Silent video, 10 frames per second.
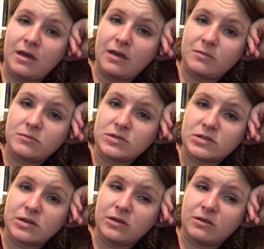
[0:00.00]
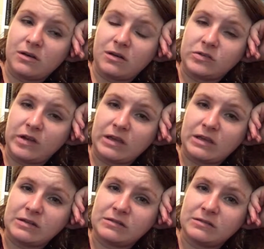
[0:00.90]
Um, so I'll check
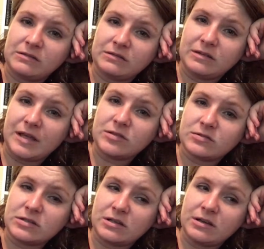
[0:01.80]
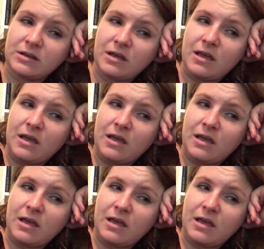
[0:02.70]
in later on tonight.